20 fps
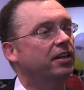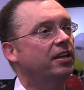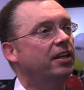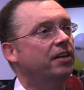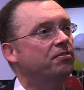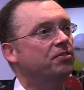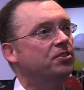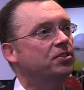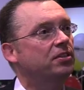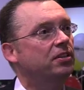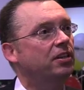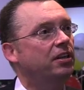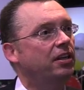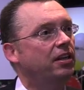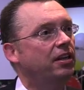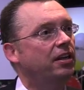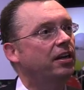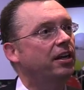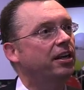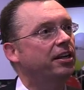it gives
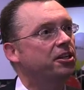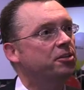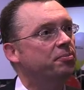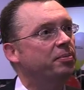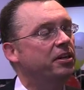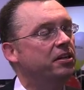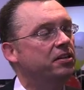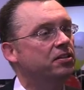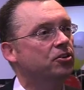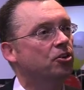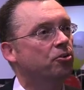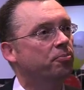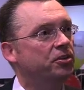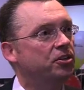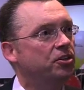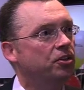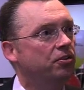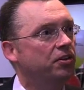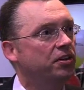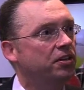the LHBs an
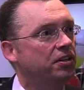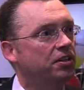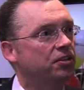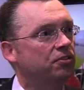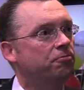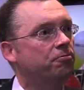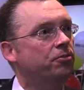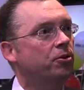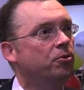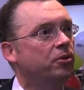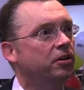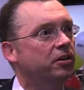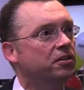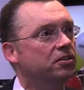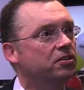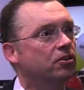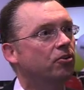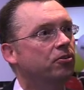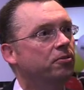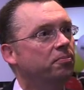opportunity to
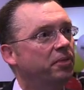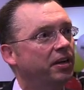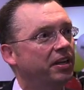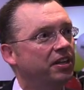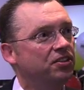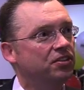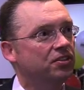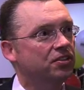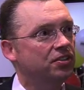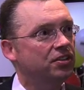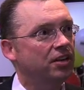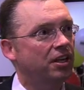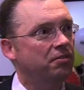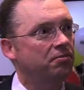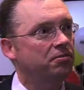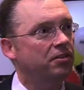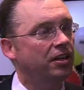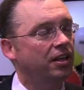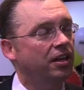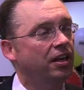focus on patient
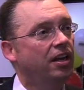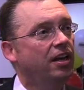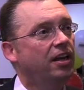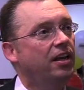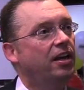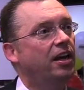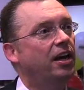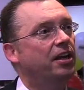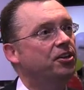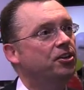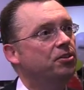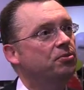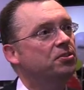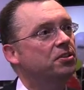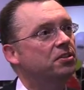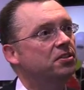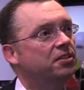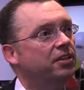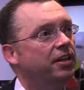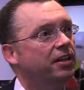safety and use
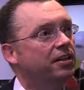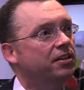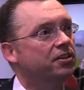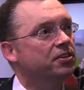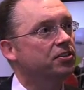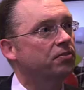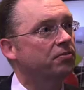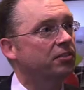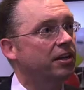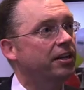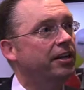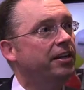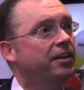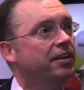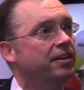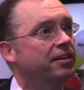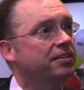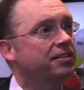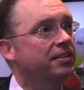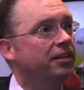the skills of the
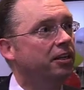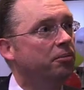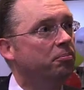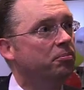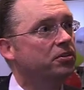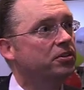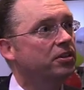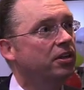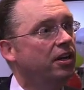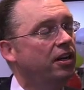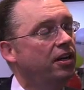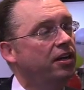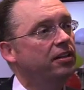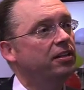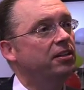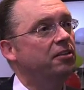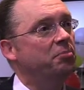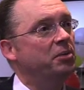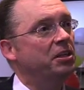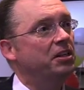clinical teams
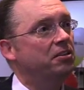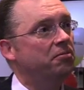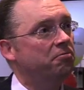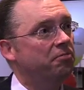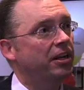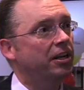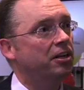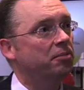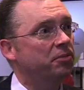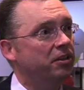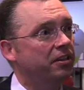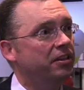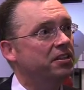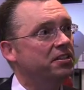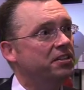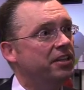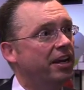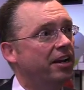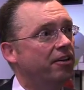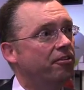that have been developed in
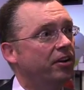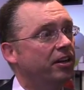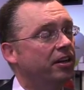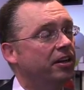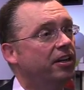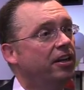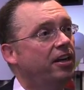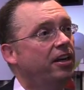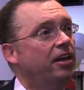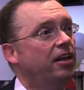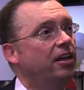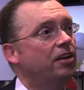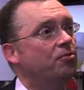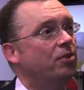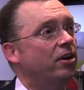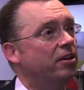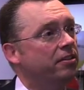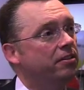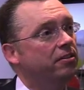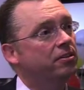this area
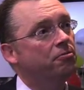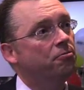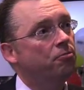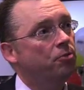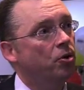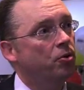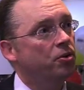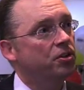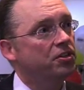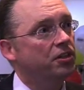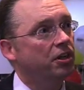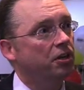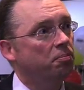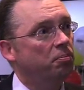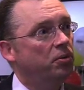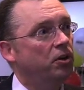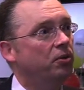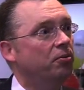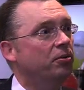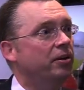rather than focusing
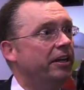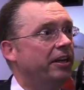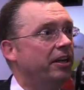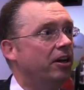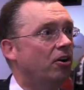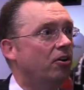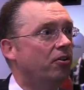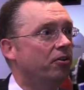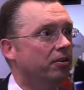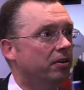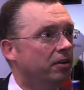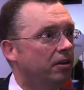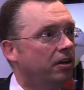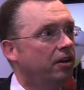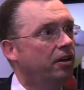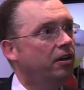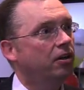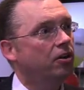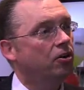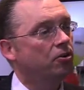purely on
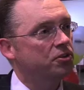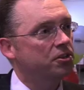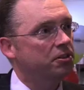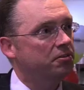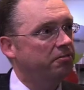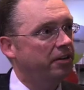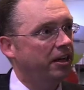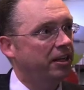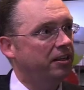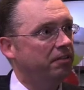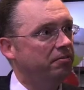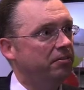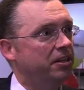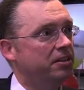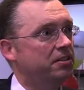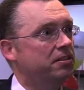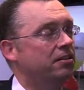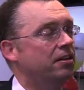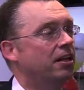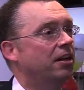cost
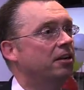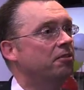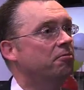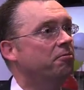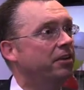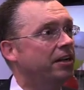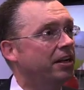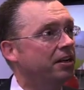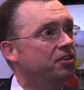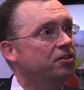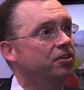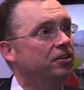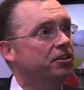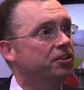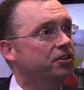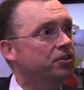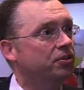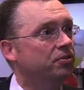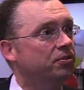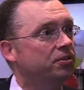effectiveness and financial
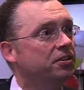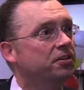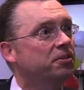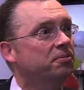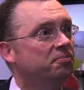issues.